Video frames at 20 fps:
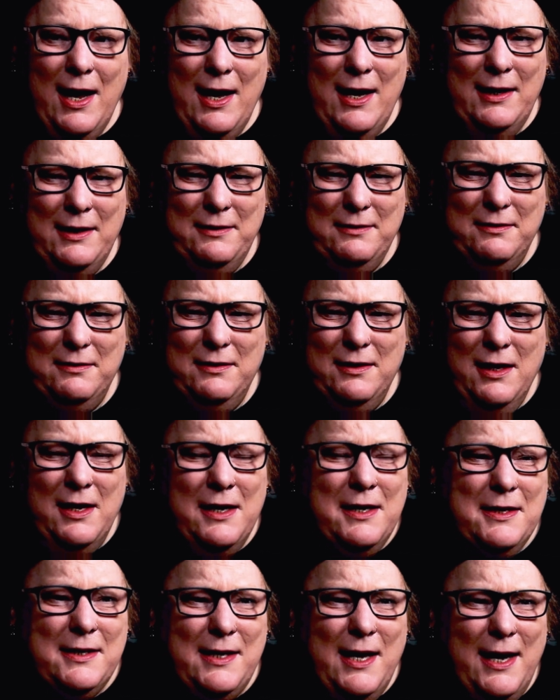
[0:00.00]
And
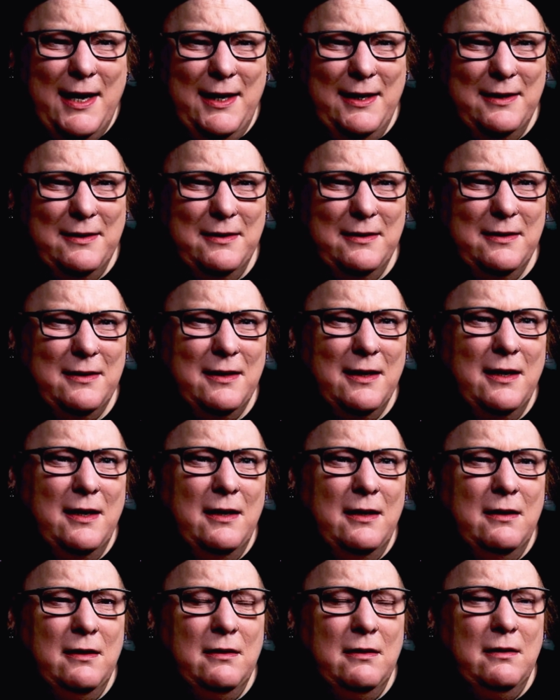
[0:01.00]
second,
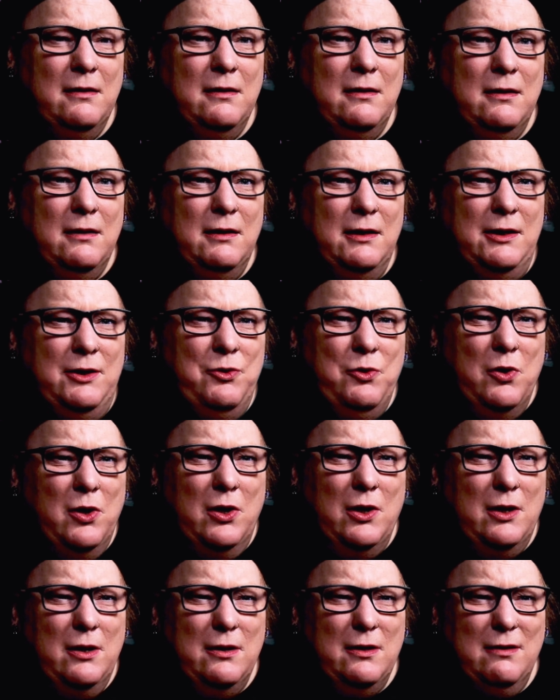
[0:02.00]

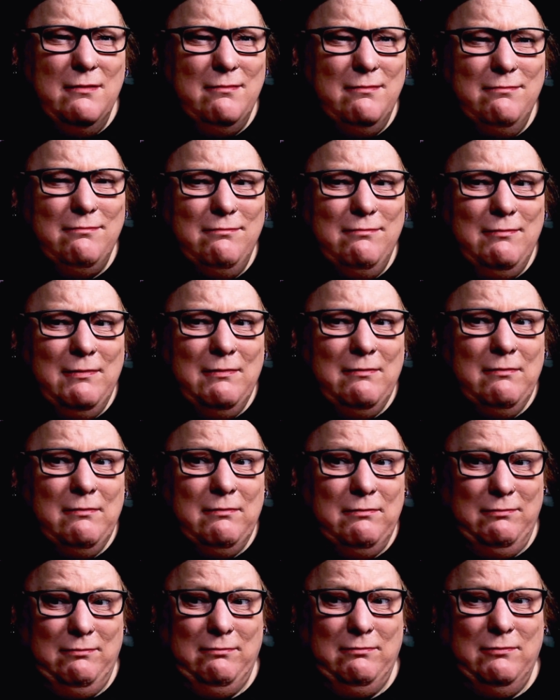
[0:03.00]
your
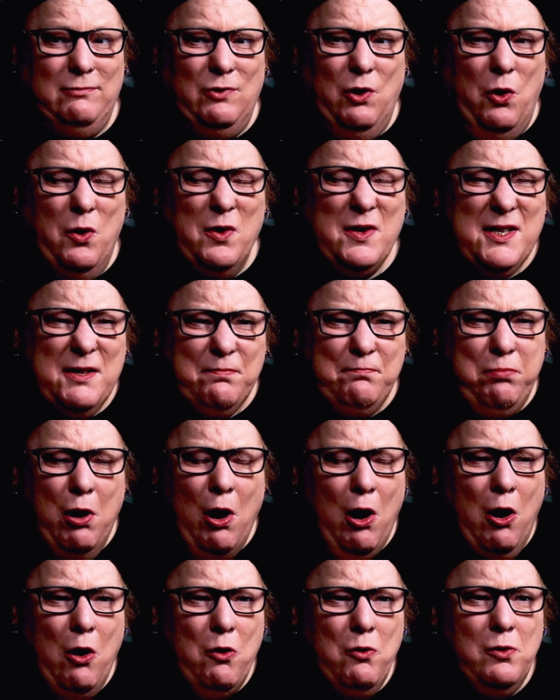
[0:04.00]
North
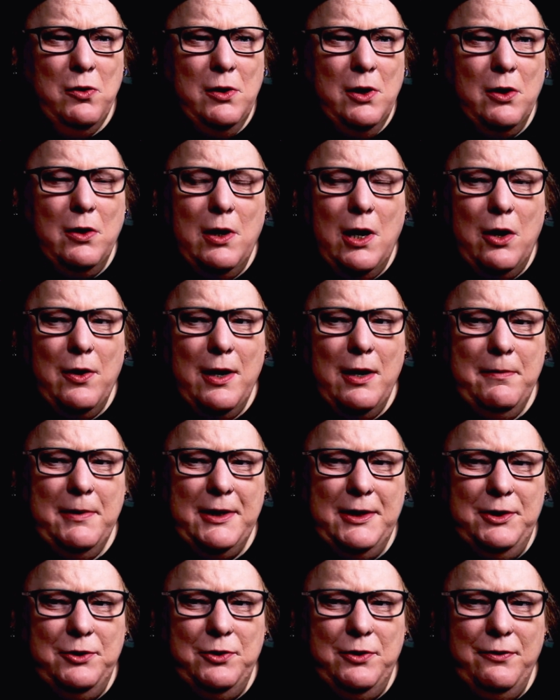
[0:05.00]
Pole, or
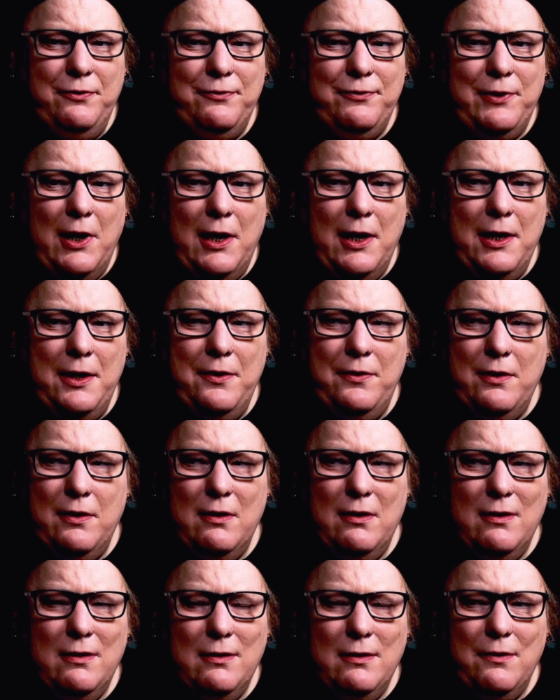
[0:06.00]
however you define
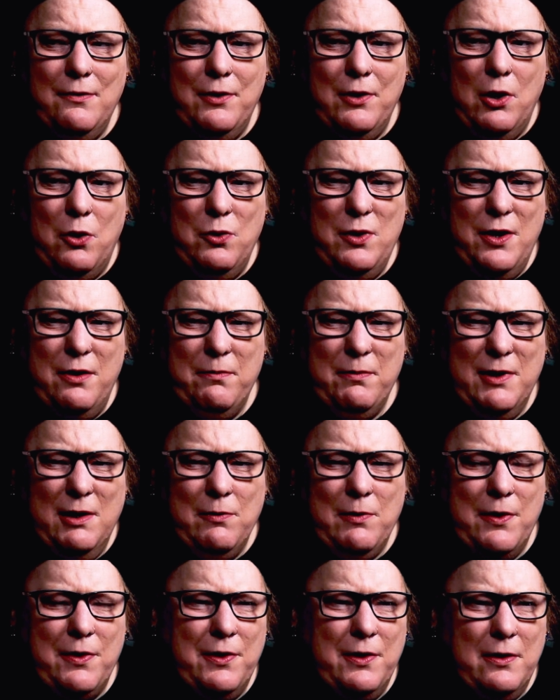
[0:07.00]
the hole in the
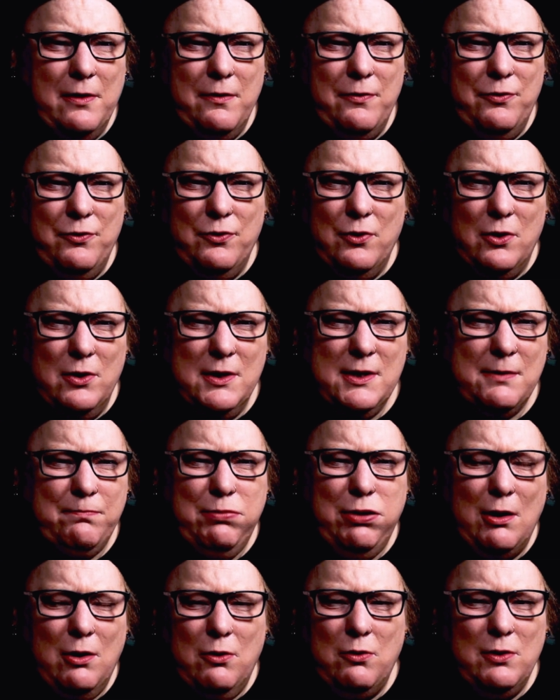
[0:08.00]
middle where the
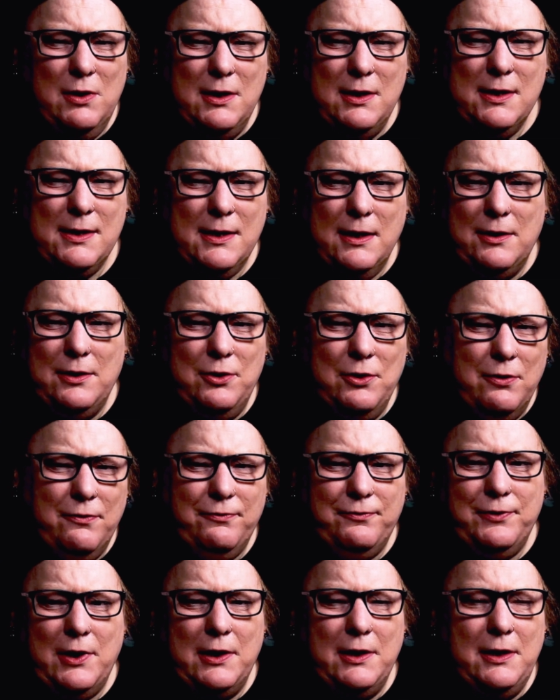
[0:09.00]
North Pole is and your
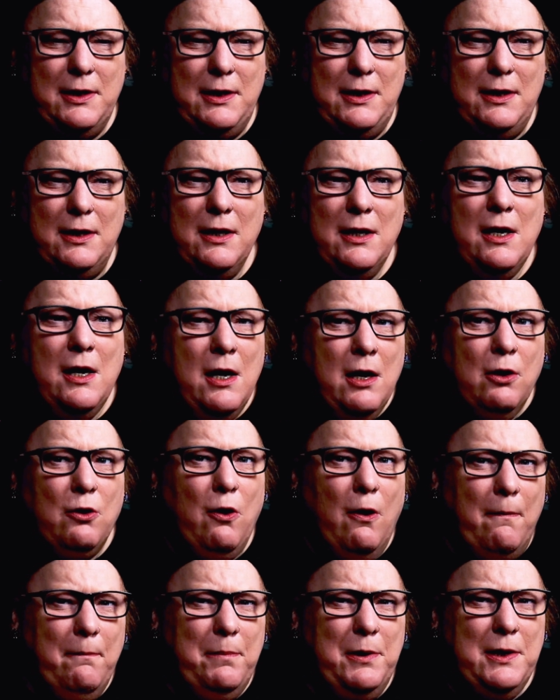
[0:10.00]
funny
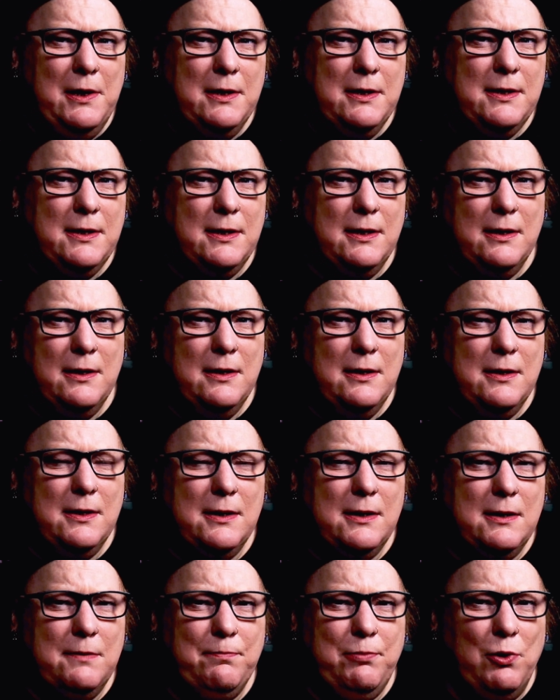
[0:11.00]
compass
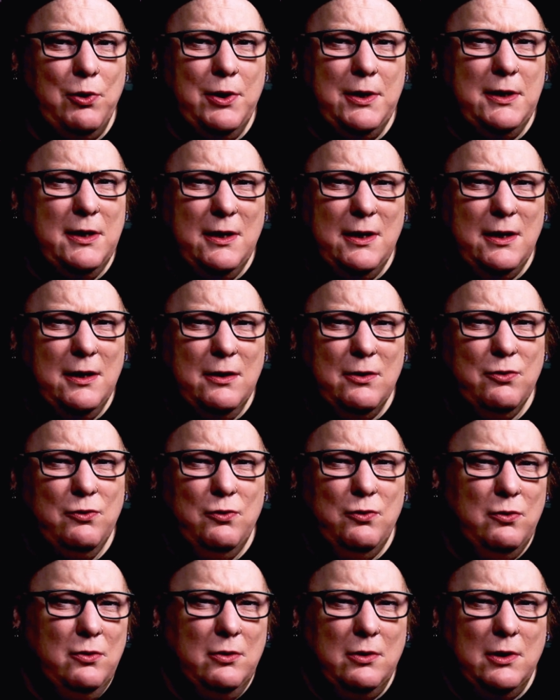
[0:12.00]
is pointing
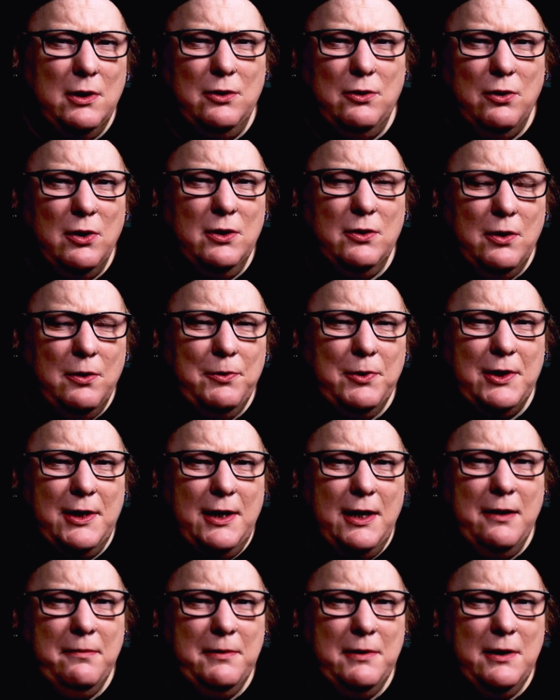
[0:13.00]
to or not or
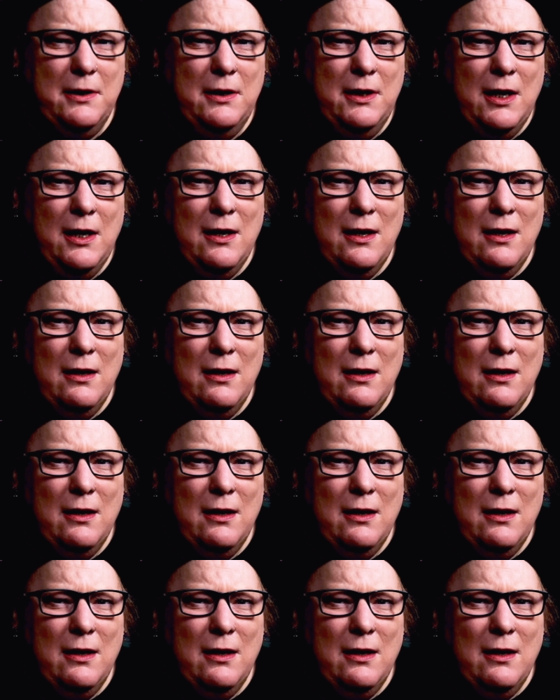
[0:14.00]
whatever,